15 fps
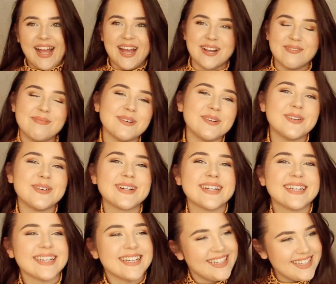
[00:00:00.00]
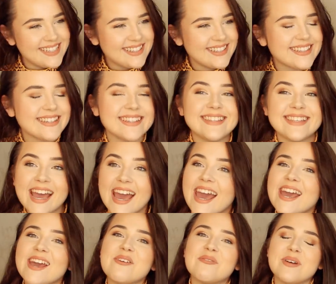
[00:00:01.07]
I hope you're all good.
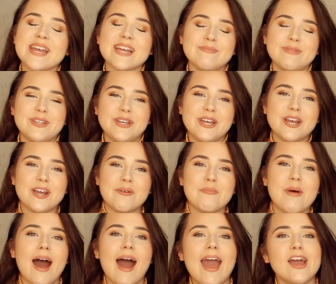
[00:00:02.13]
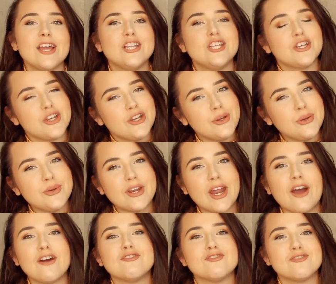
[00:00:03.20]
Today we're going to be doing my June
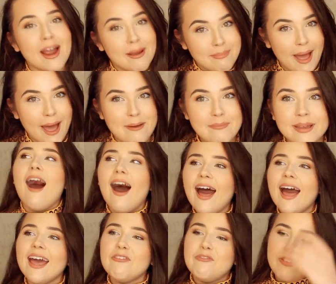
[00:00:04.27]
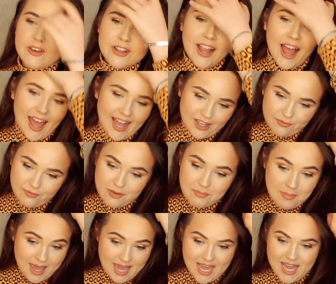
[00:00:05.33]
wrap up. I feel like for
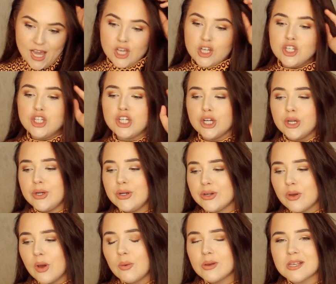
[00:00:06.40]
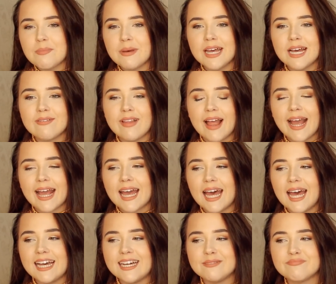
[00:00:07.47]
me, June was a bit of like
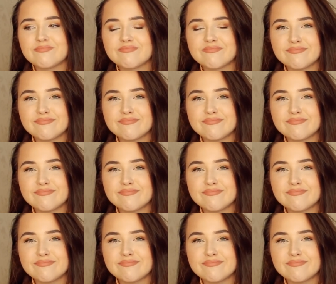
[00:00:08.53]
a